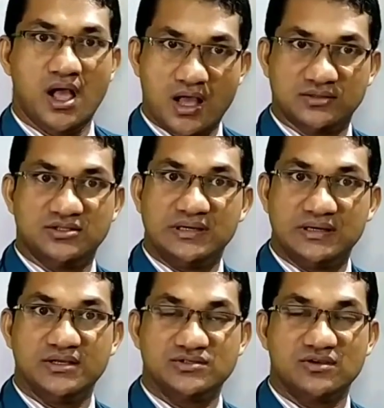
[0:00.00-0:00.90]
And
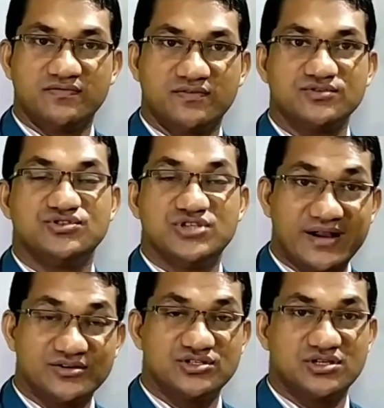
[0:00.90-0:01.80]
third is, of course,
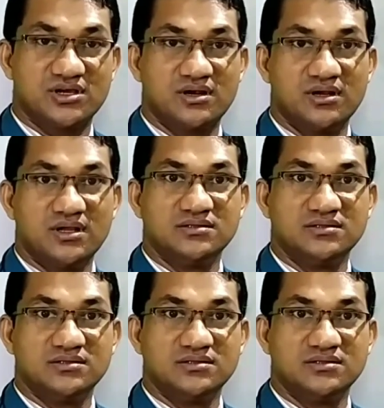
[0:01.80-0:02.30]
juncture.